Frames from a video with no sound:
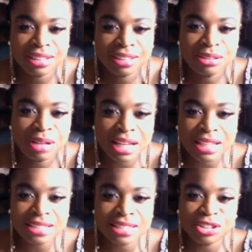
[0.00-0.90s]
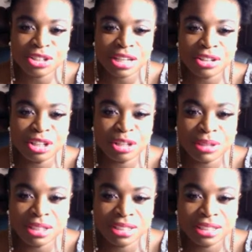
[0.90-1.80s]
I can see you. Can you hear
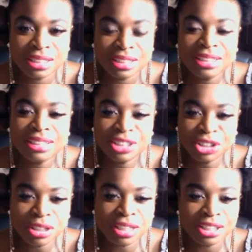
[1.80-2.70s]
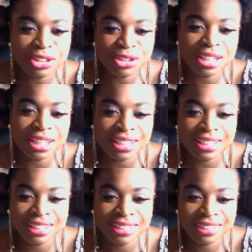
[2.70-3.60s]
me? You're here. You're here, Ian.